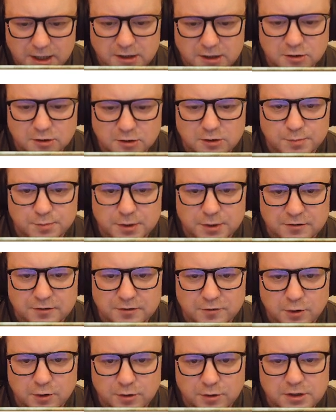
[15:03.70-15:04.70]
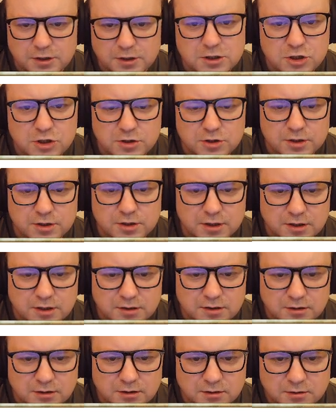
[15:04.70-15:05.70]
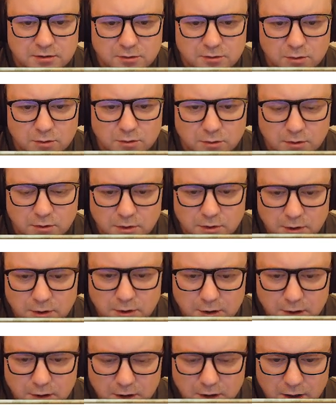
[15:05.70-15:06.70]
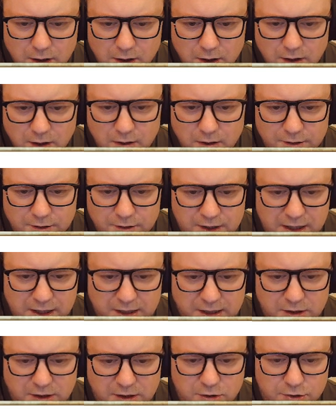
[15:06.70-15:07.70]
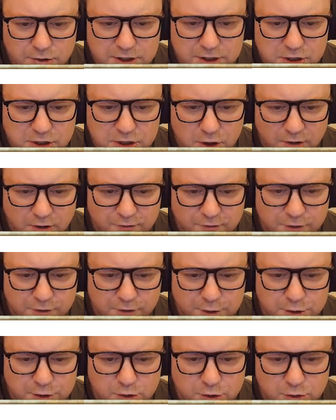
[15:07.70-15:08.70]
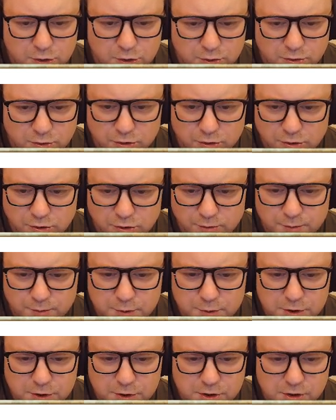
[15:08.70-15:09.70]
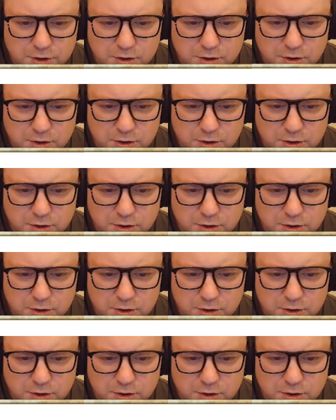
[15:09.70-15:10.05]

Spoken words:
good bit of cohesion there. Cool. The increase of the two groups.